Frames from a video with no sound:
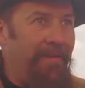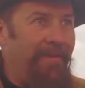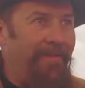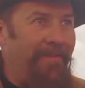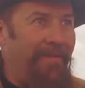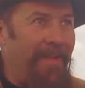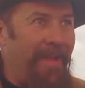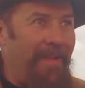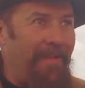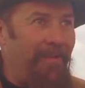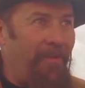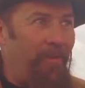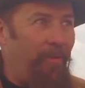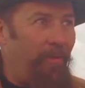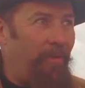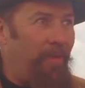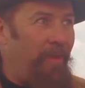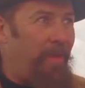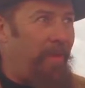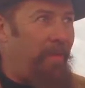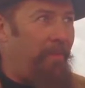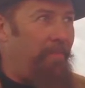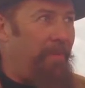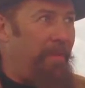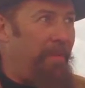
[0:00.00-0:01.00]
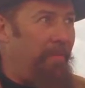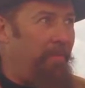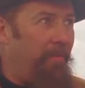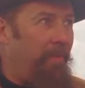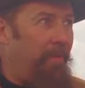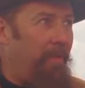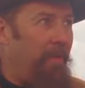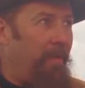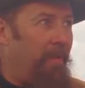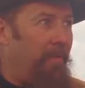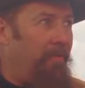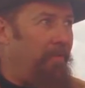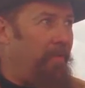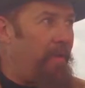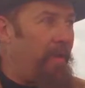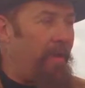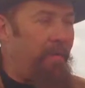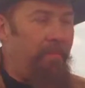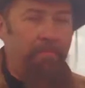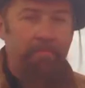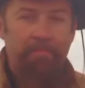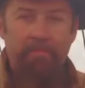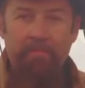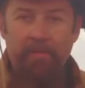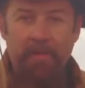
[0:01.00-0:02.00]
not a whole lot of people live and
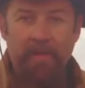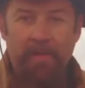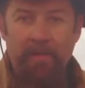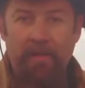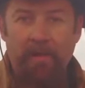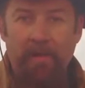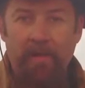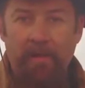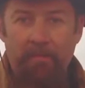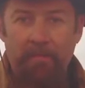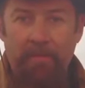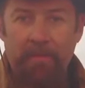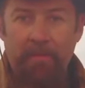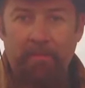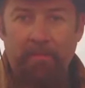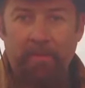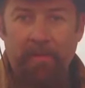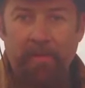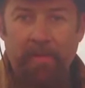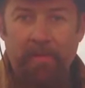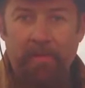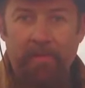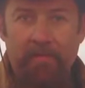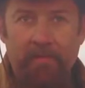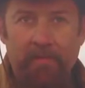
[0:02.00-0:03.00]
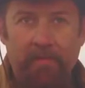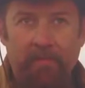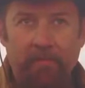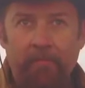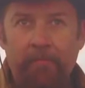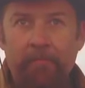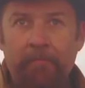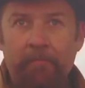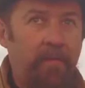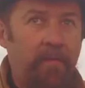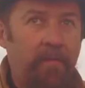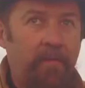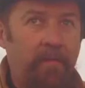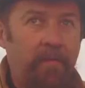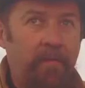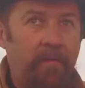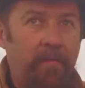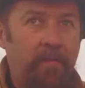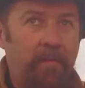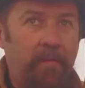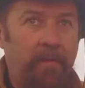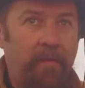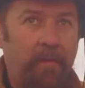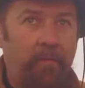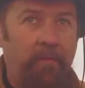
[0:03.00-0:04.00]
not a lot of people get to.
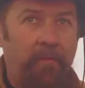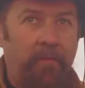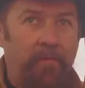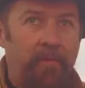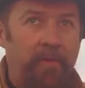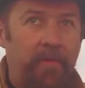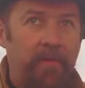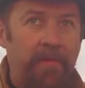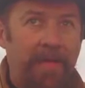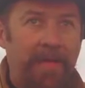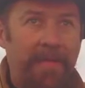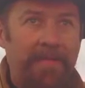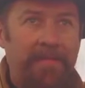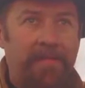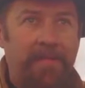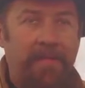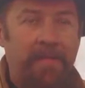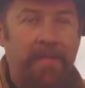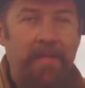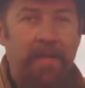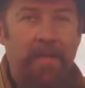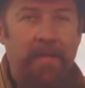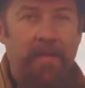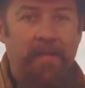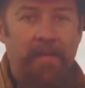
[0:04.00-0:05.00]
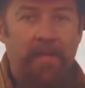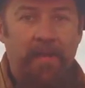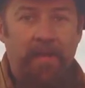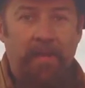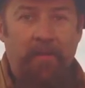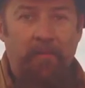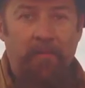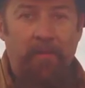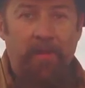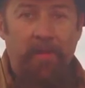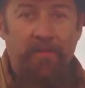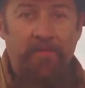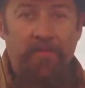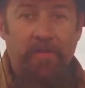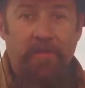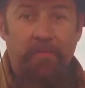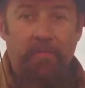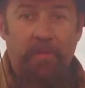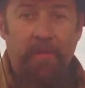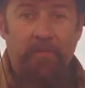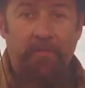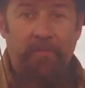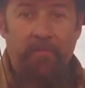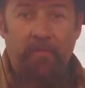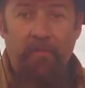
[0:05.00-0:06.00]
It was in 1999 when I took
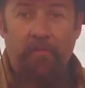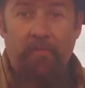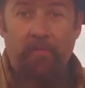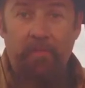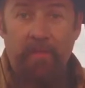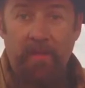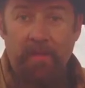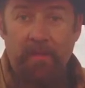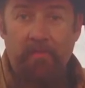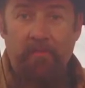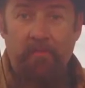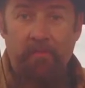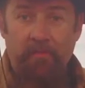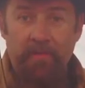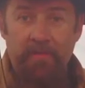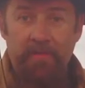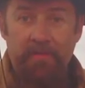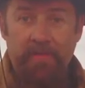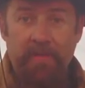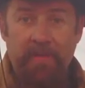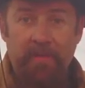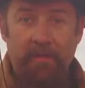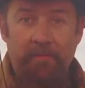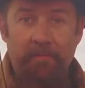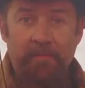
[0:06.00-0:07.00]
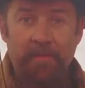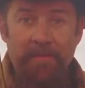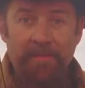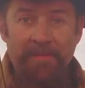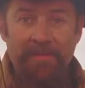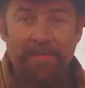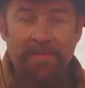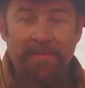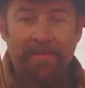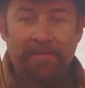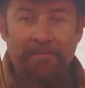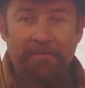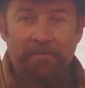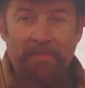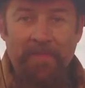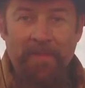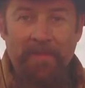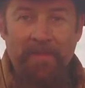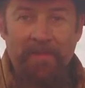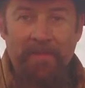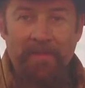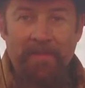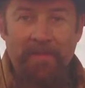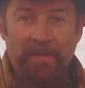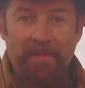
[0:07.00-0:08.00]
my first ministry team
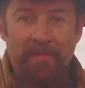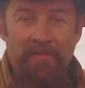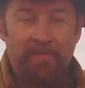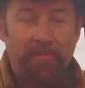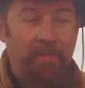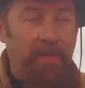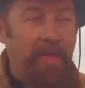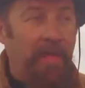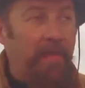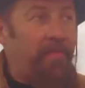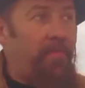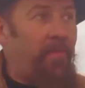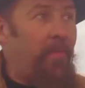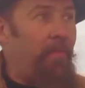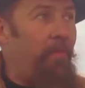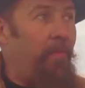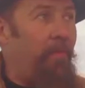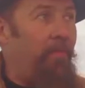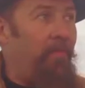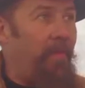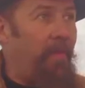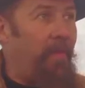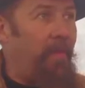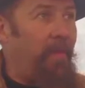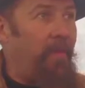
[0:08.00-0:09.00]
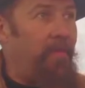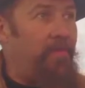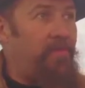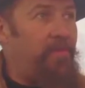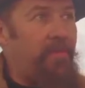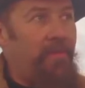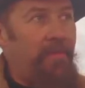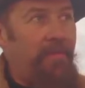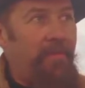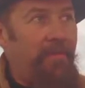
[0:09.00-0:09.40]
into an Eskimo village.